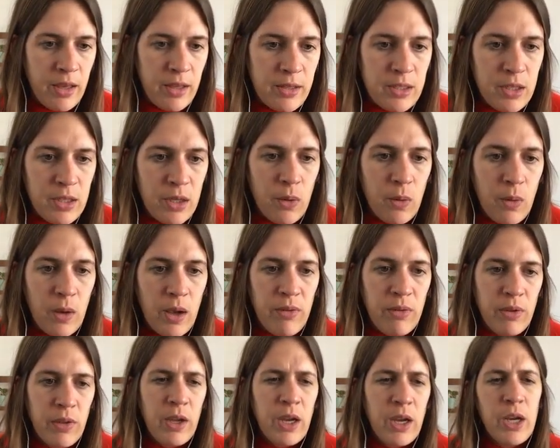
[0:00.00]
So
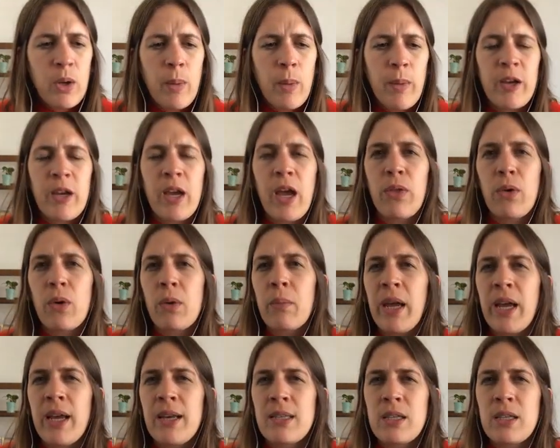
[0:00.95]
everything I know about Katherine
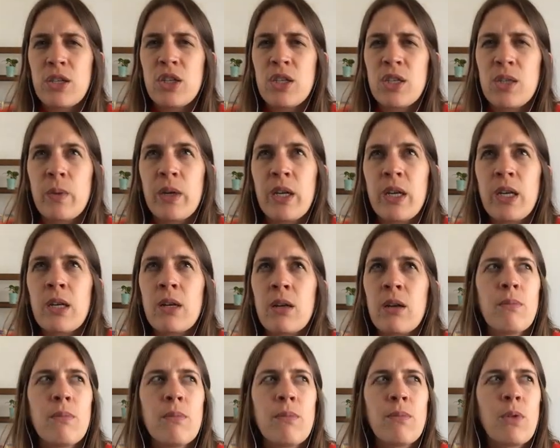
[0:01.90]
May is that she's
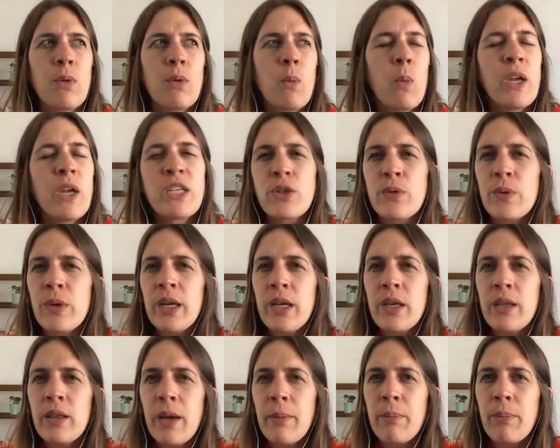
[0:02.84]
written The
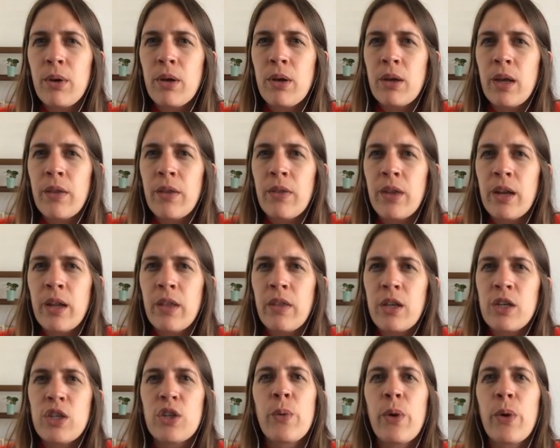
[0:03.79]
Wintering, that book, and then I
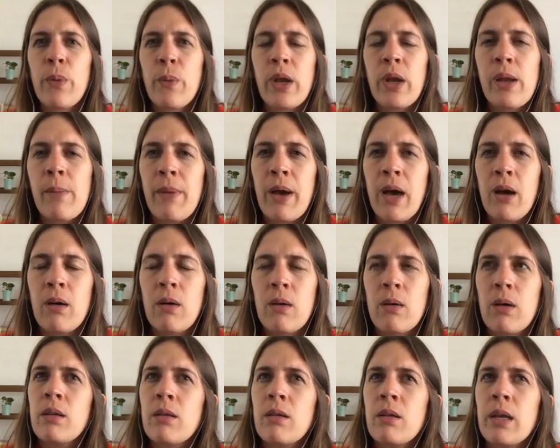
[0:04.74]
think she wrote one
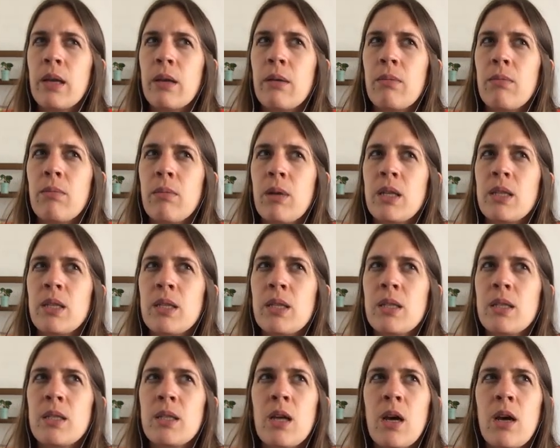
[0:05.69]
about like
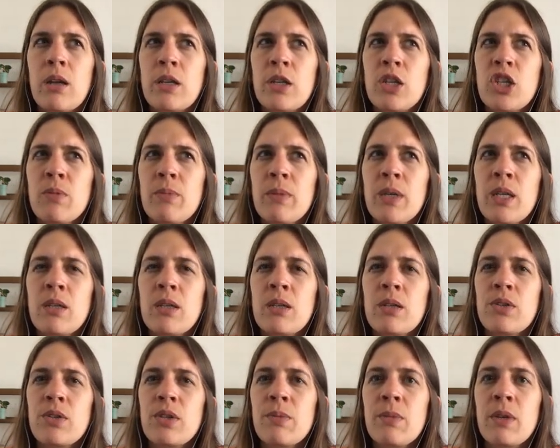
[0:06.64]
astonishment
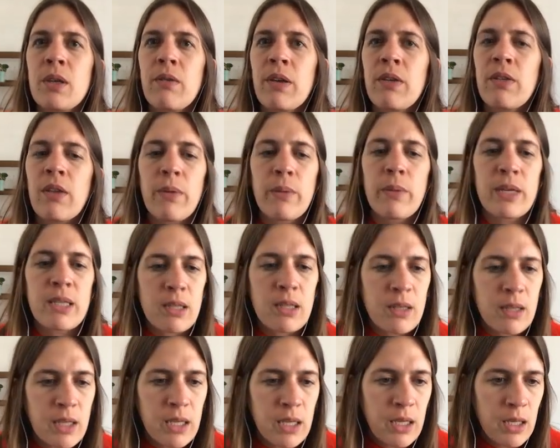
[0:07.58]
or something like that
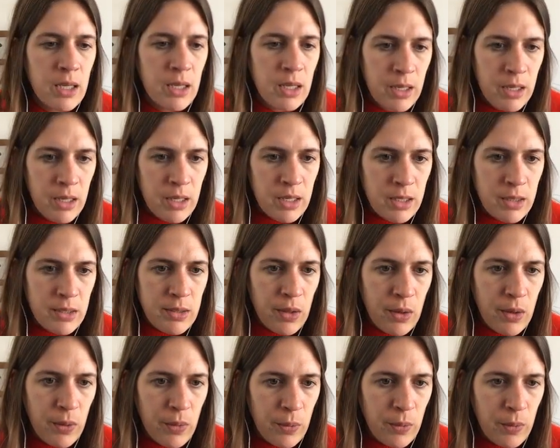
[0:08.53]
recently.
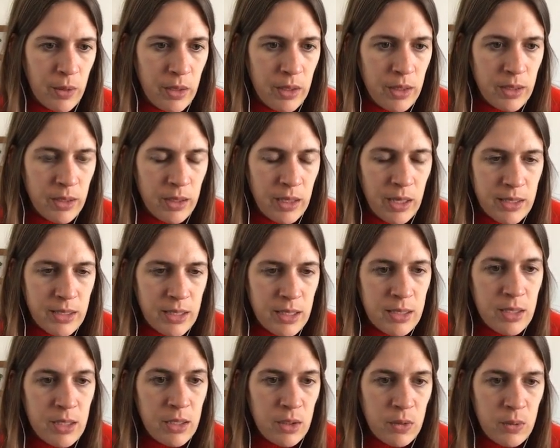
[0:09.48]
So yeah, it
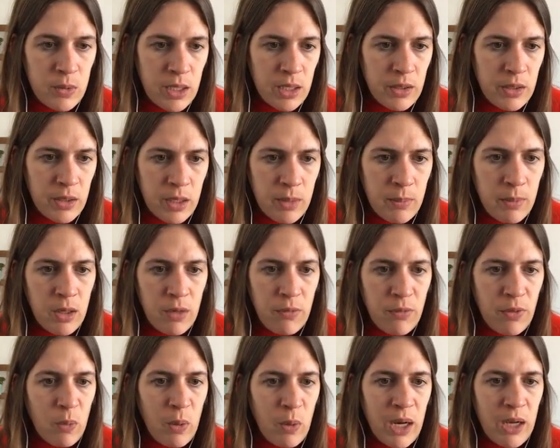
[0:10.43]
says a newsletter and community
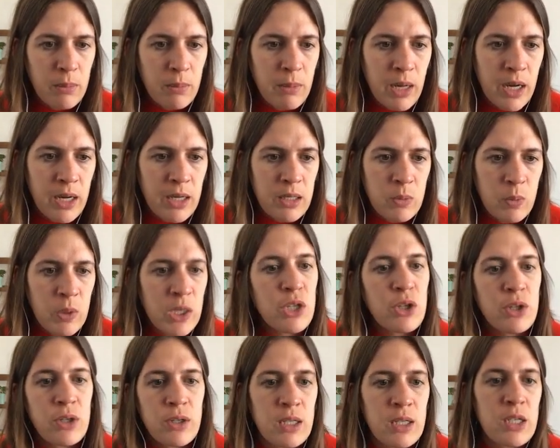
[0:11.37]
for wild minds,
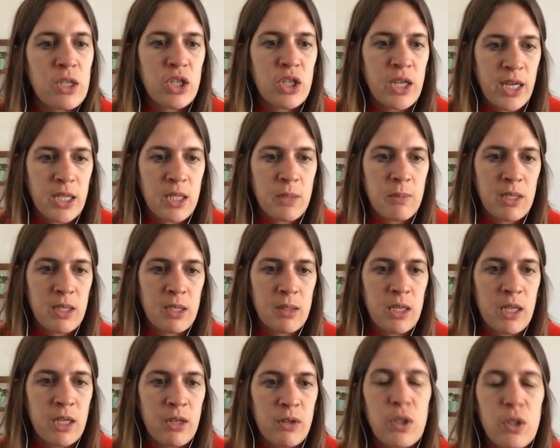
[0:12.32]
winters, and enchantment
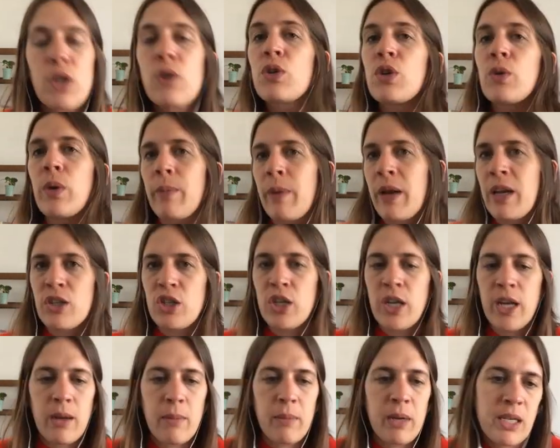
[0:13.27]
seekers. Oh, she wrote about
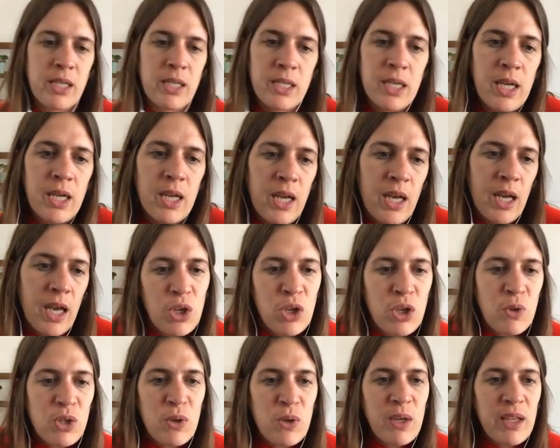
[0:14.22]
enchantment.
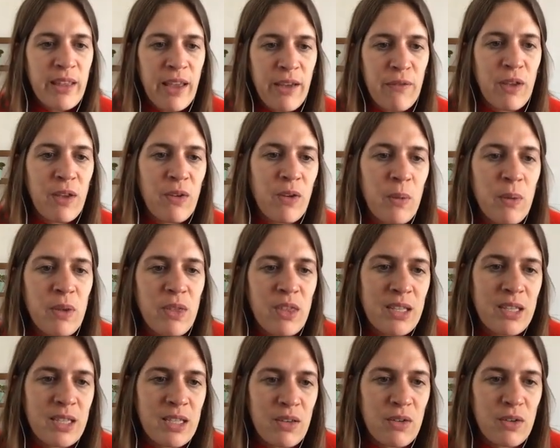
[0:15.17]
You do get that feeling with
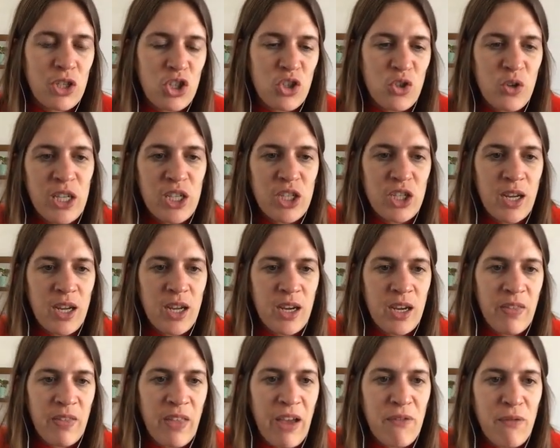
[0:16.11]
this illustration
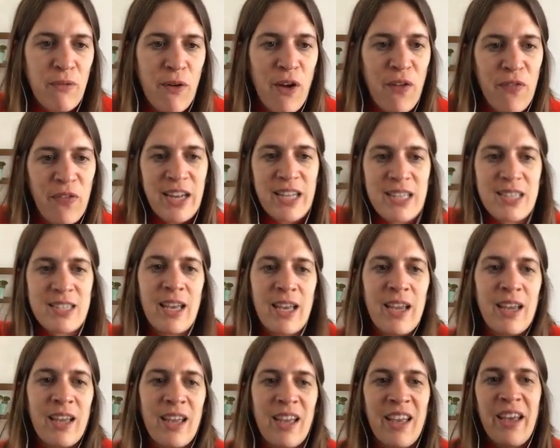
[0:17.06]
and that font that it's
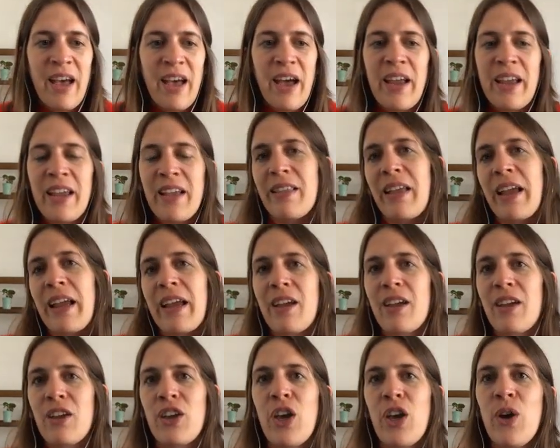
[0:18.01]
like, I get like
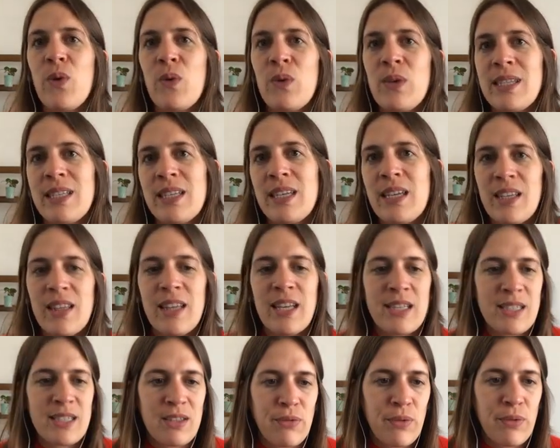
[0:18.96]
cozy.
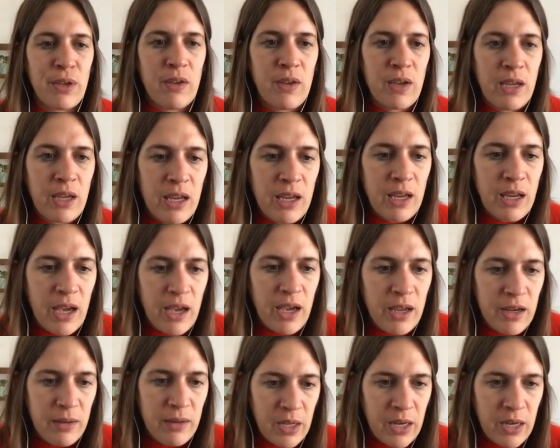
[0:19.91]
That's the feeling I
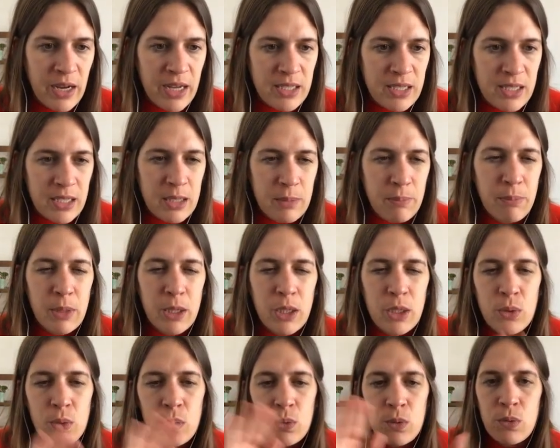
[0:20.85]
get. And it has these
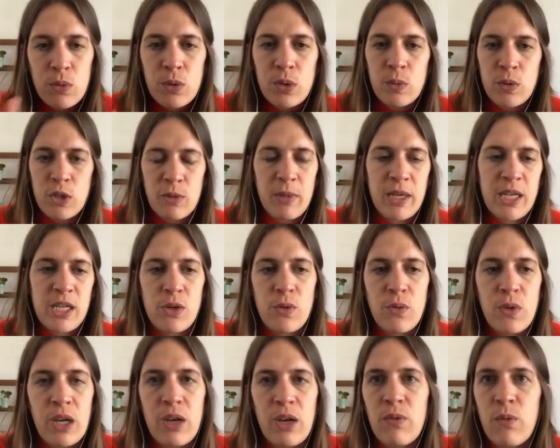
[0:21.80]
blues, which makes you
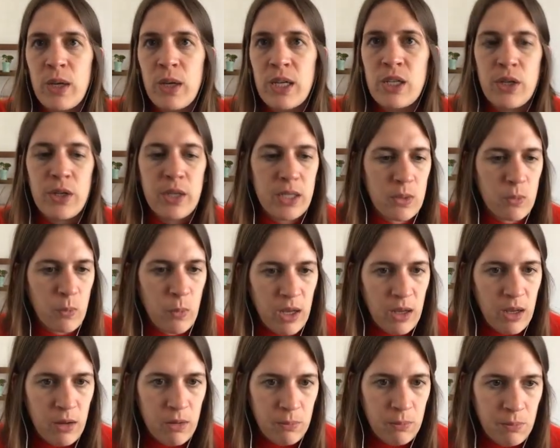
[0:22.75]
think of winter as
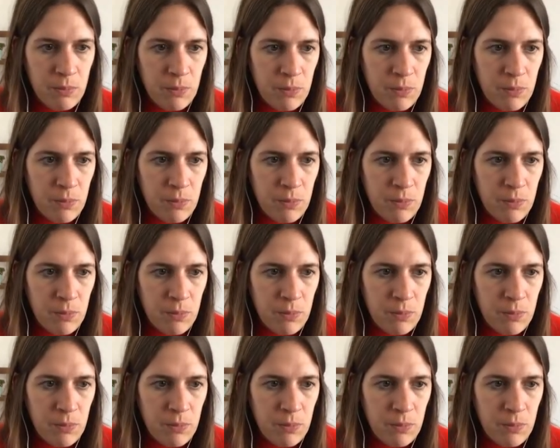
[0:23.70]
well.